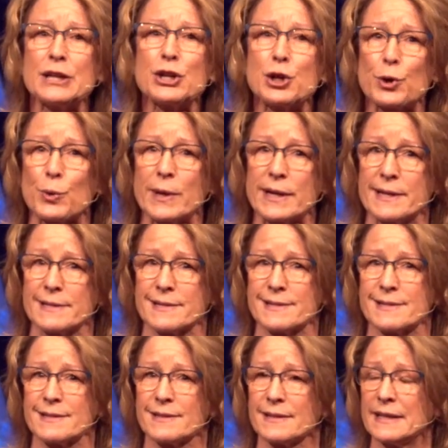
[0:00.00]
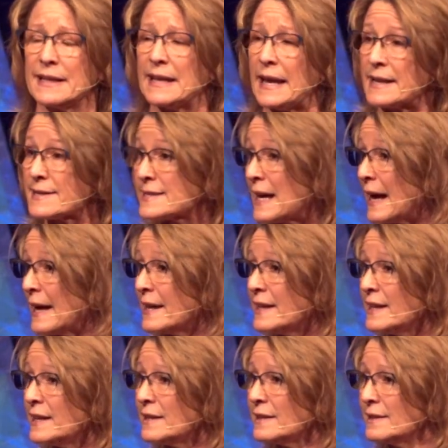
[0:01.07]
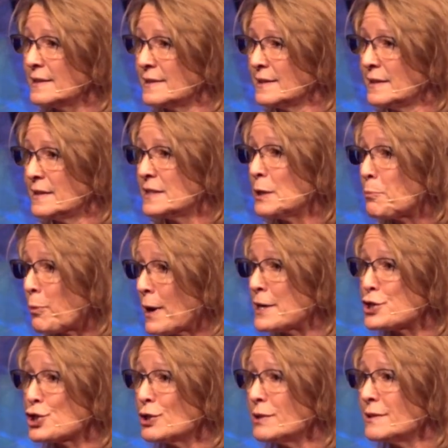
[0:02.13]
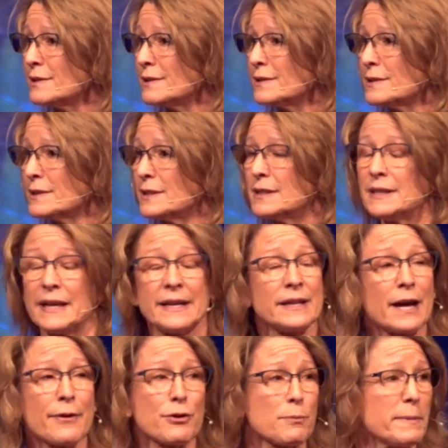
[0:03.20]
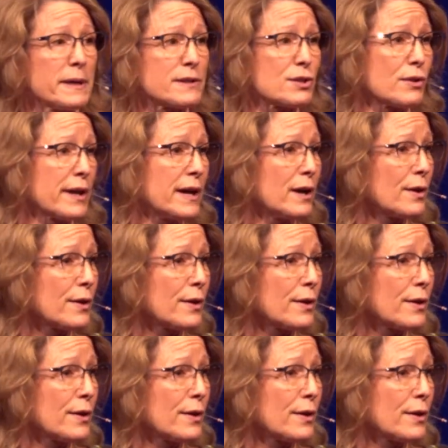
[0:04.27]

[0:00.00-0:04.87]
increase in anxiety, depression, and other mental